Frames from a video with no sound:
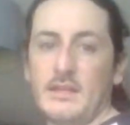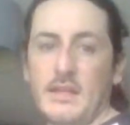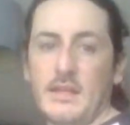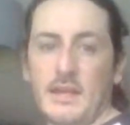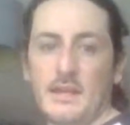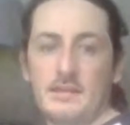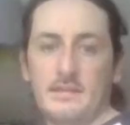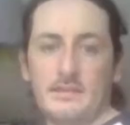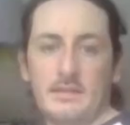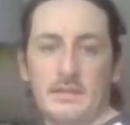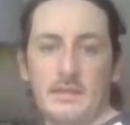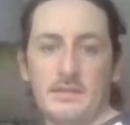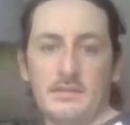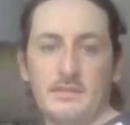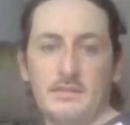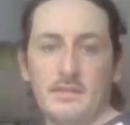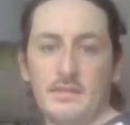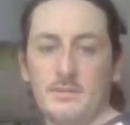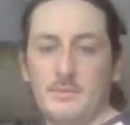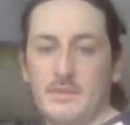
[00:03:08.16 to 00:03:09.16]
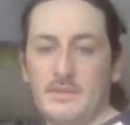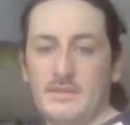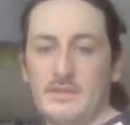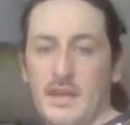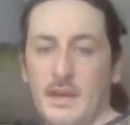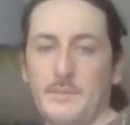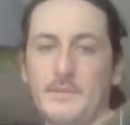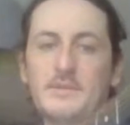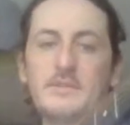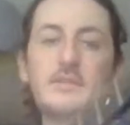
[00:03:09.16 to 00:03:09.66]
Yes, this is looking a bit
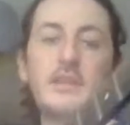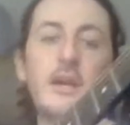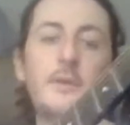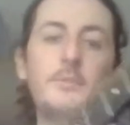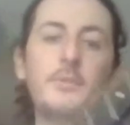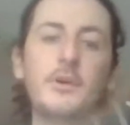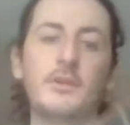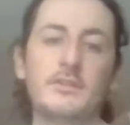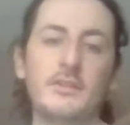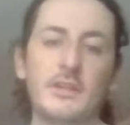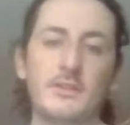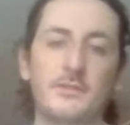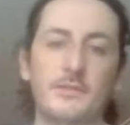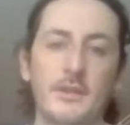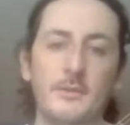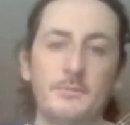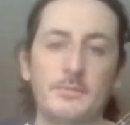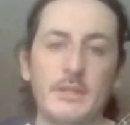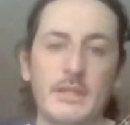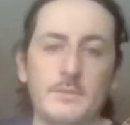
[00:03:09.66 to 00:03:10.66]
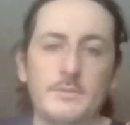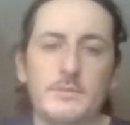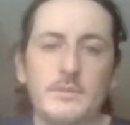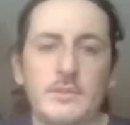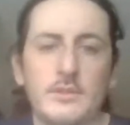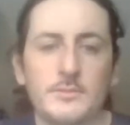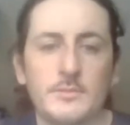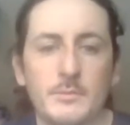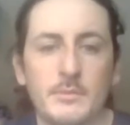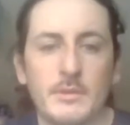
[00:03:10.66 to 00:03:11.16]
damaged, and I apologize for that bleep.
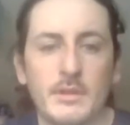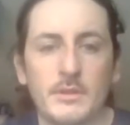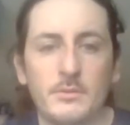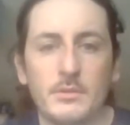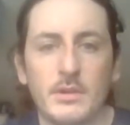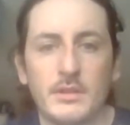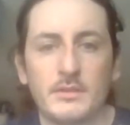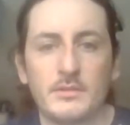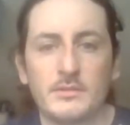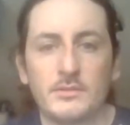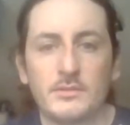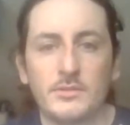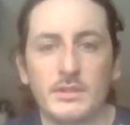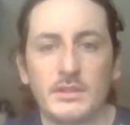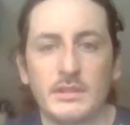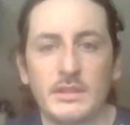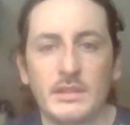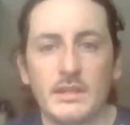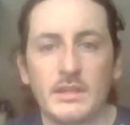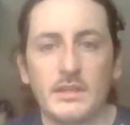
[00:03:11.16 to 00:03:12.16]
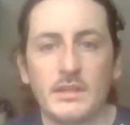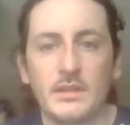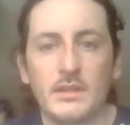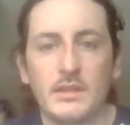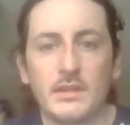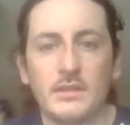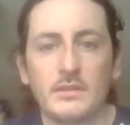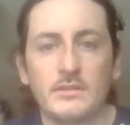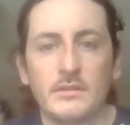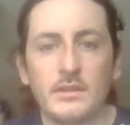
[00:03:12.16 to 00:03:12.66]
Excuse me a minute while I just quickly
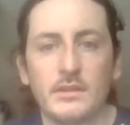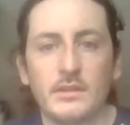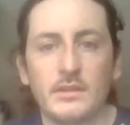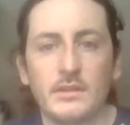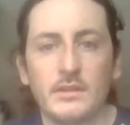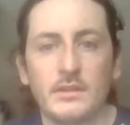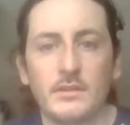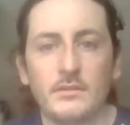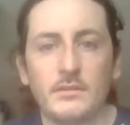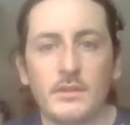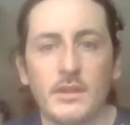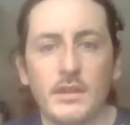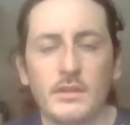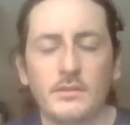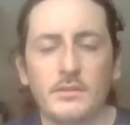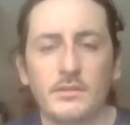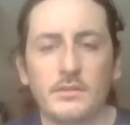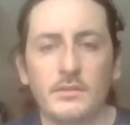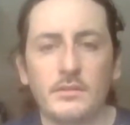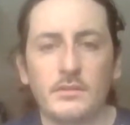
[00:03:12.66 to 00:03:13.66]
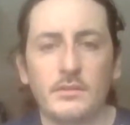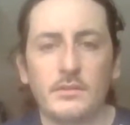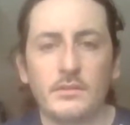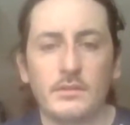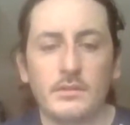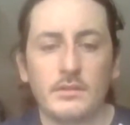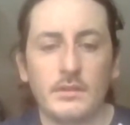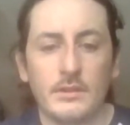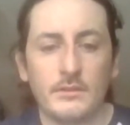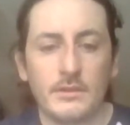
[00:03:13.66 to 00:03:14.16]
take care of that.
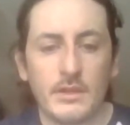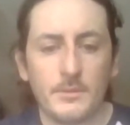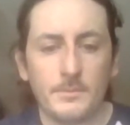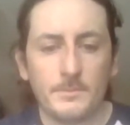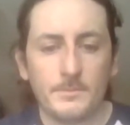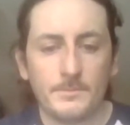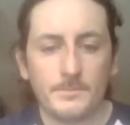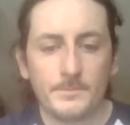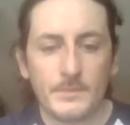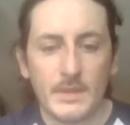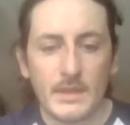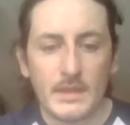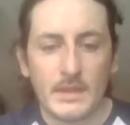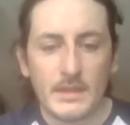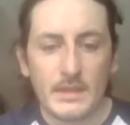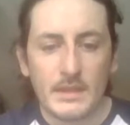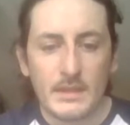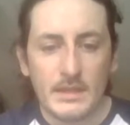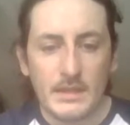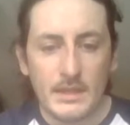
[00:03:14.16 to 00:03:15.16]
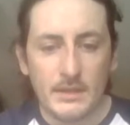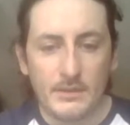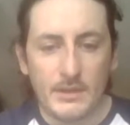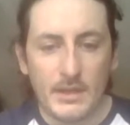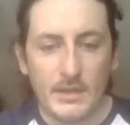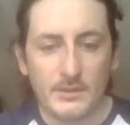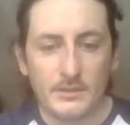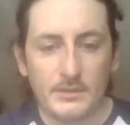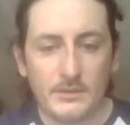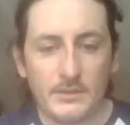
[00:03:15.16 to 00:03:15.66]
There we go. There
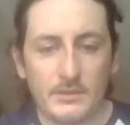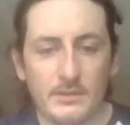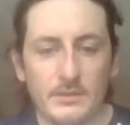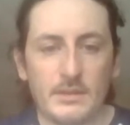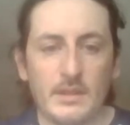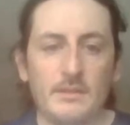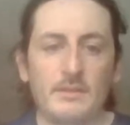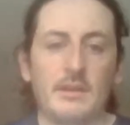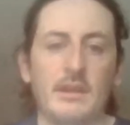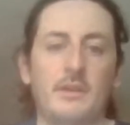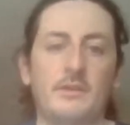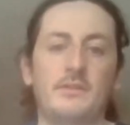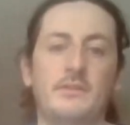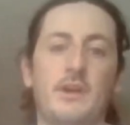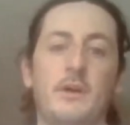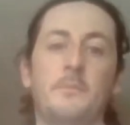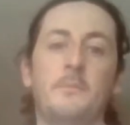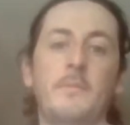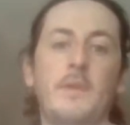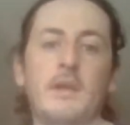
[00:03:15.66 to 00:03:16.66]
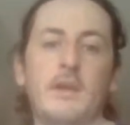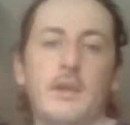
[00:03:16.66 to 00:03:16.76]
we go, it's gone.